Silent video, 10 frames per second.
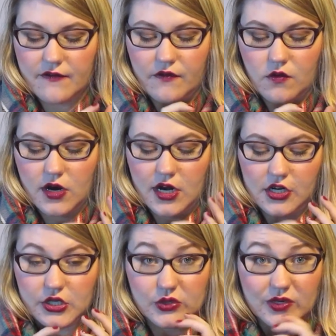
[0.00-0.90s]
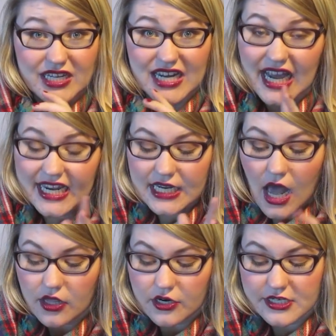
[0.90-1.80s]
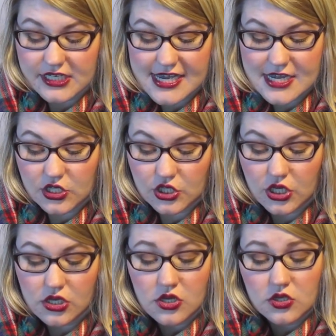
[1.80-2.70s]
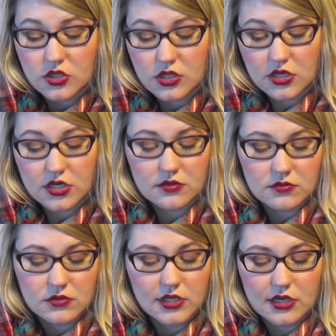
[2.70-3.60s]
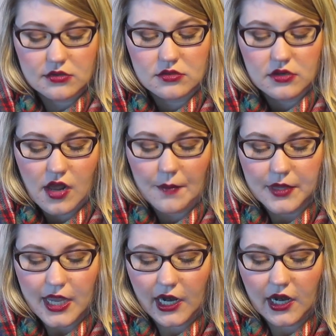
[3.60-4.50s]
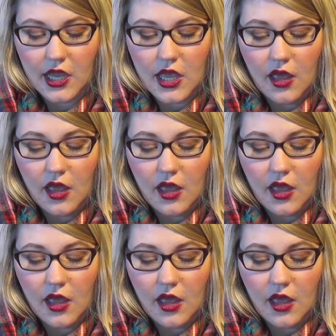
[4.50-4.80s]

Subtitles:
for $29 each, so they're, you know, they're up there.